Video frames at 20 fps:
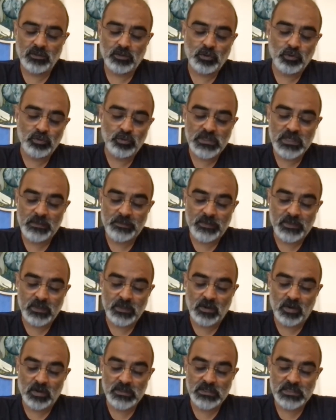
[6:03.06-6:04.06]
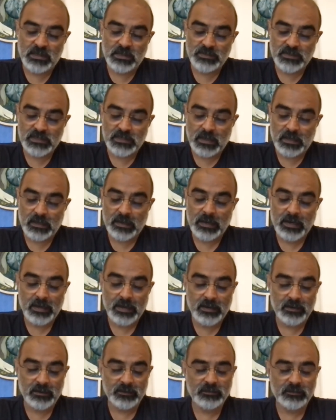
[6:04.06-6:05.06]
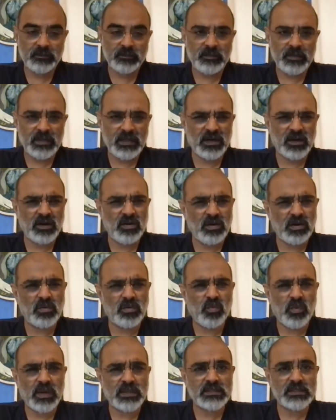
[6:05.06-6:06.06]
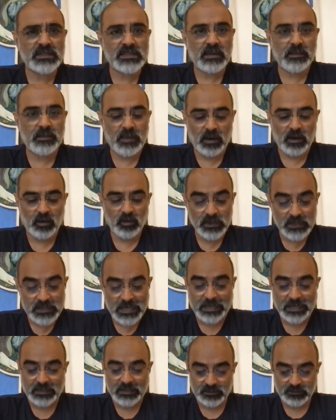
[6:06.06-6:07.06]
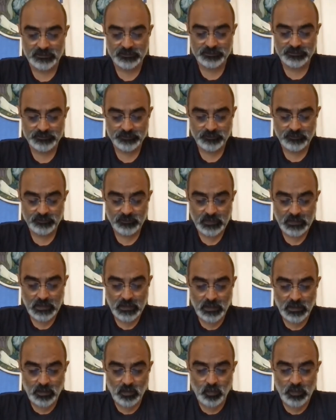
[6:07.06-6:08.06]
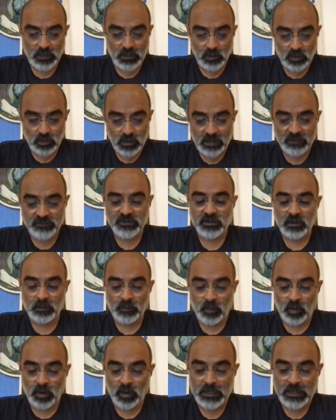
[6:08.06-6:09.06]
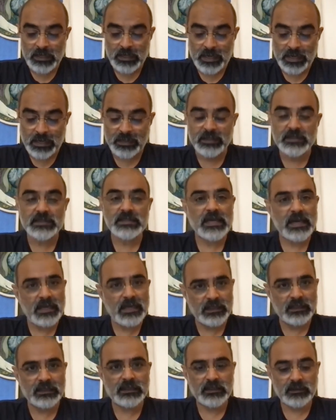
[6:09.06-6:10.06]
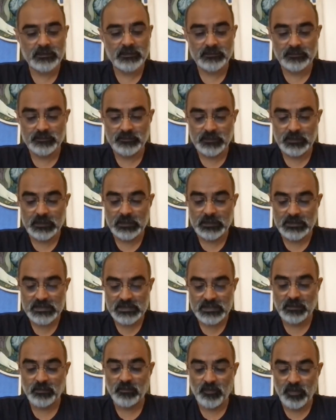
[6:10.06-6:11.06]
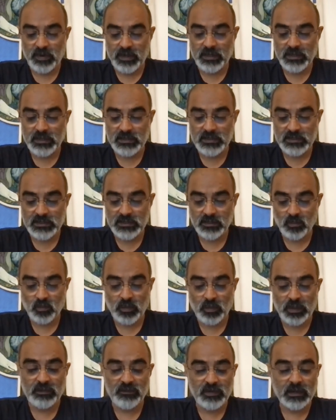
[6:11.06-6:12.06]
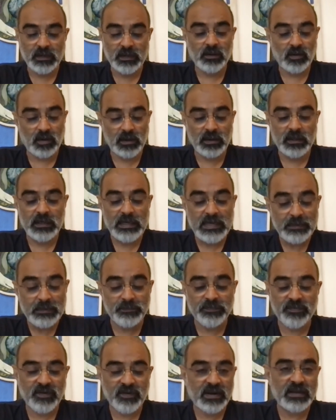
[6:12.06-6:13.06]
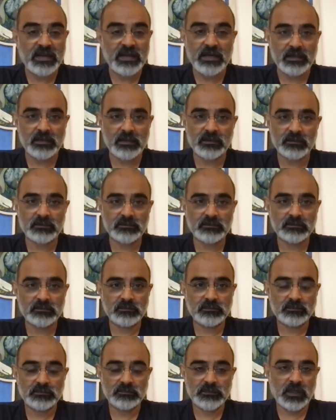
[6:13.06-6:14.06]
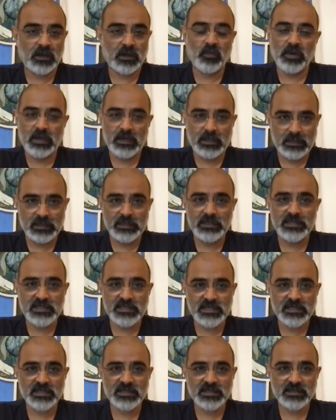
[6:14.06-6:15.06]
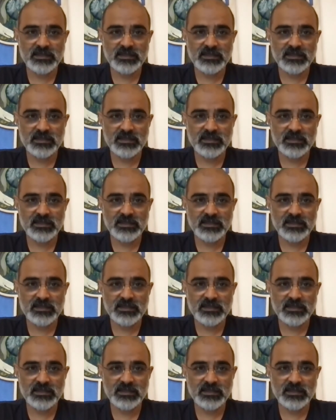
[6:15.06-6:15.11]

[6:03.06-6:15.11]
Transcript: know, two separate concepts in our head. They are not one somehow yet. We look after our body and its health in some ways when we are not deep frying it away, at least.